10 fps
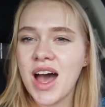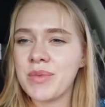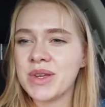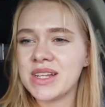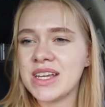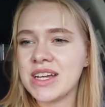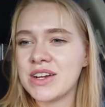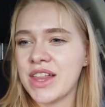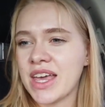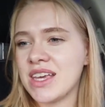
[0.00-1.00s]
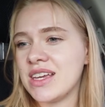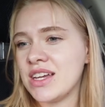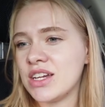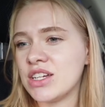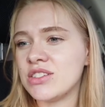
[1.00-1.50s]
I mean, here, like
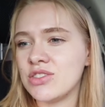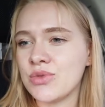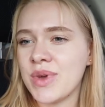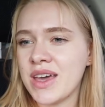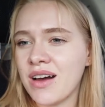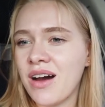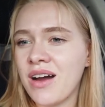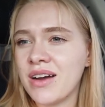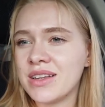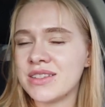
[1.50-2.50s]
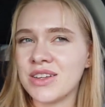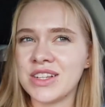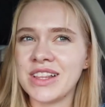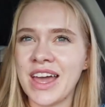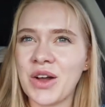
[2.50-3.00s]
in Jamaica, it's
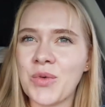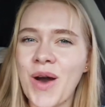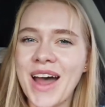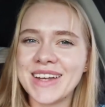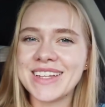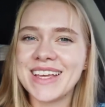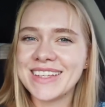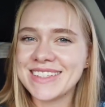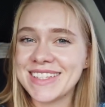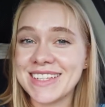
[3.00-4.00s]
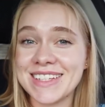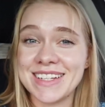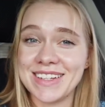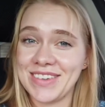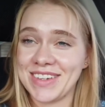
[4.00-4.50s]
only like one
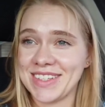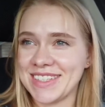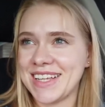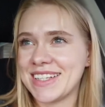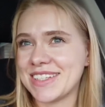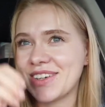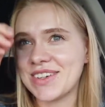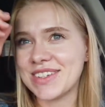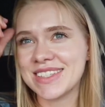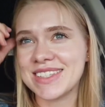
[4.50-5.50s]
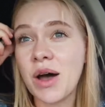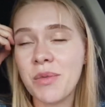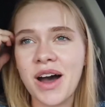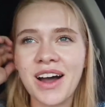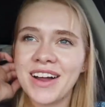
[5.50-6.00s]
season, if you could say so,
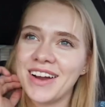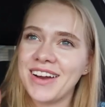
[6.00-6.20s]
summer